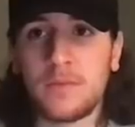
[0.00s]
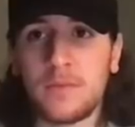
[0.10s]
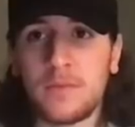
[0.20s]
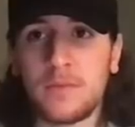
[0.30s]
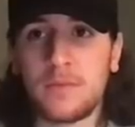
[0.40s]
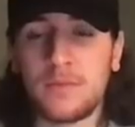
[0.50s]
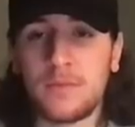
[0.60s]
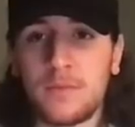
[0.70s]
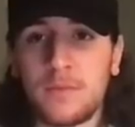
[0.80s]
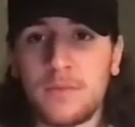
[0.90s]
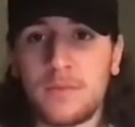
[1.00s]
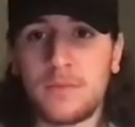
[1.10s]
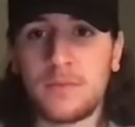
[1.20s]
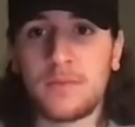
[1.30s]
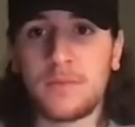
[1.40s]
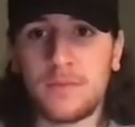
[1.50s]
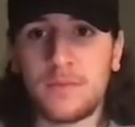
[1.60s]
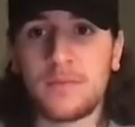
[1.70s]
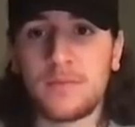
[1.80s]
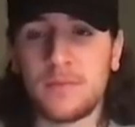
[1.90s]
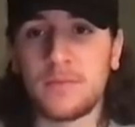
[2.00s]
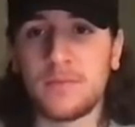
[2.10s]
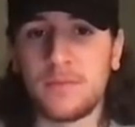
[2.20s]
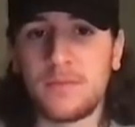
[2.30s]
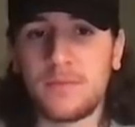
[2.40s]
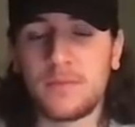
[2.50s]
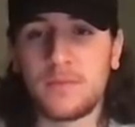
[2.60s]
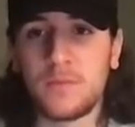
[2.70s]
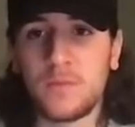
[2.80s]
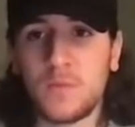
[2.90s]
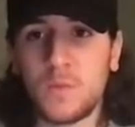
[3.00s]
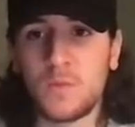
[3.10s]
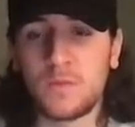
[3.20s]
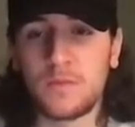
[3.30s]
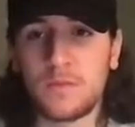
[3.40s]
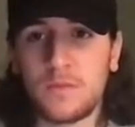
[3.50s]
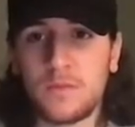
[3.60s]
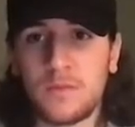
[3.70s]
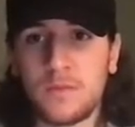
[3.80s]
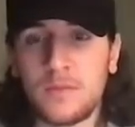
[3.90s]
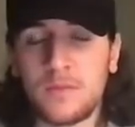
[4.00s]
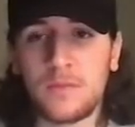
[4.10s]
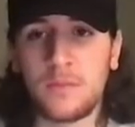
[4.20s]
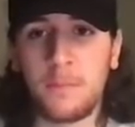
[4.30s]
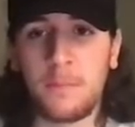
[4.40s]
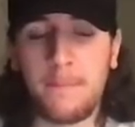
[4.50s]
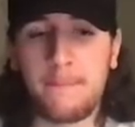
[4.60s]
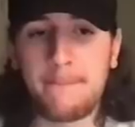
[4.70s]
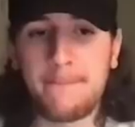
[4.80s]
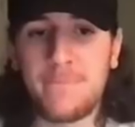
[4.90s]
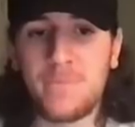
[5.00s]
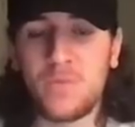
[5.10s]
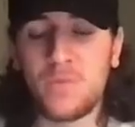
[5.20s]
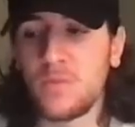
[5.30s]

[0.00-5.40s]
The person shown says nothing.